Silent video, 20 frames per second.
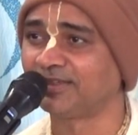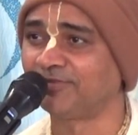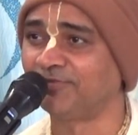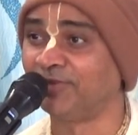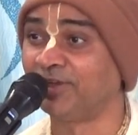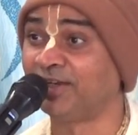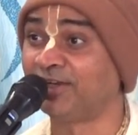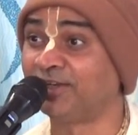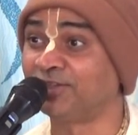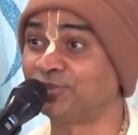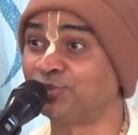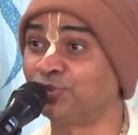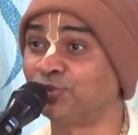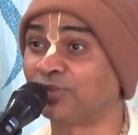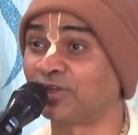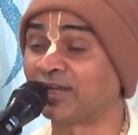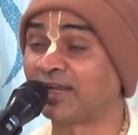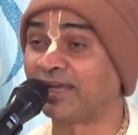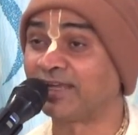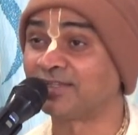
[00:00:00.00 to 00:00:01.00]
when it is
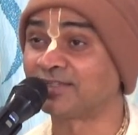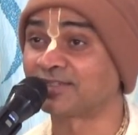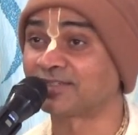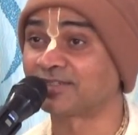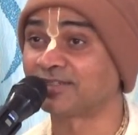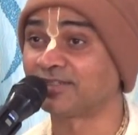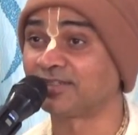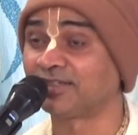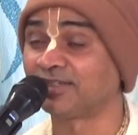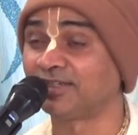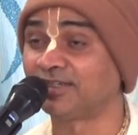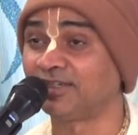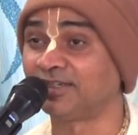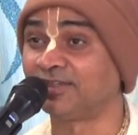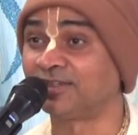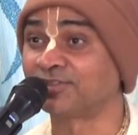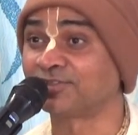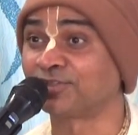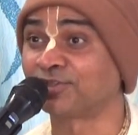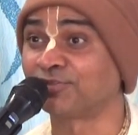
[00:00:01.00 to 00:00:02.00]
utilized
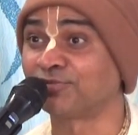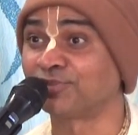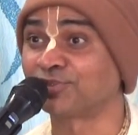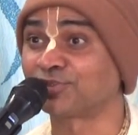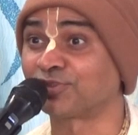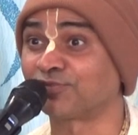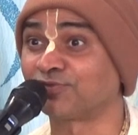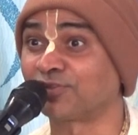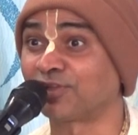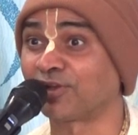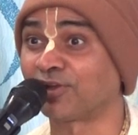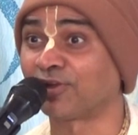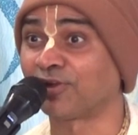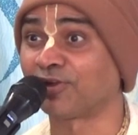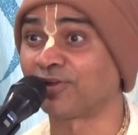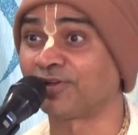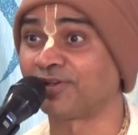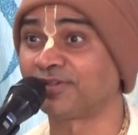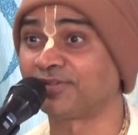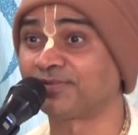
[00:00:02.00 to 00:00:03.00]
in the service of the
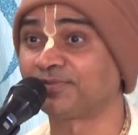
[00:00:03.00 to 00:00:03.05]
Lord.